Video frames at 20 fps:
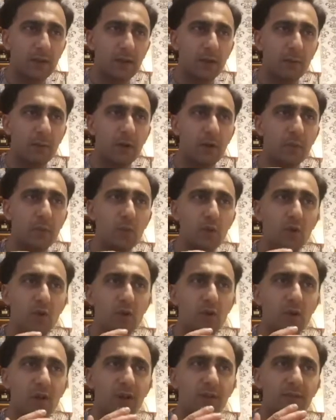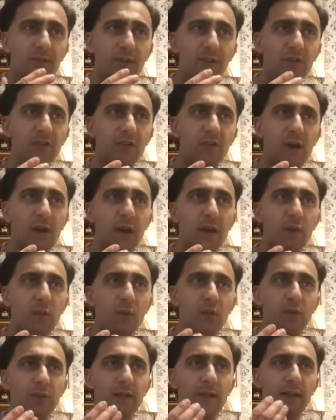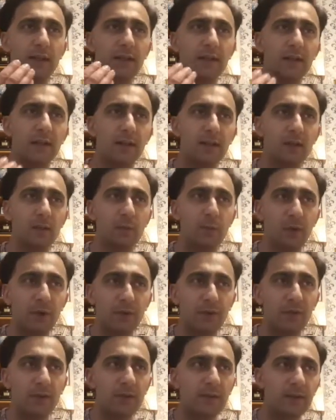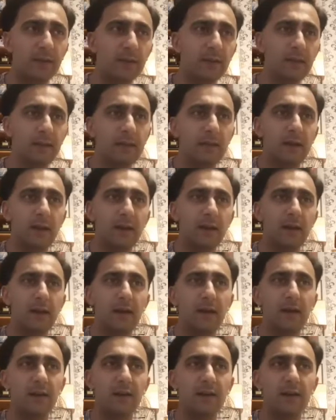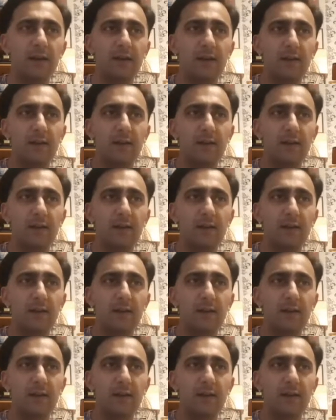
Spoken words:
but more of a dry wood like naga motha.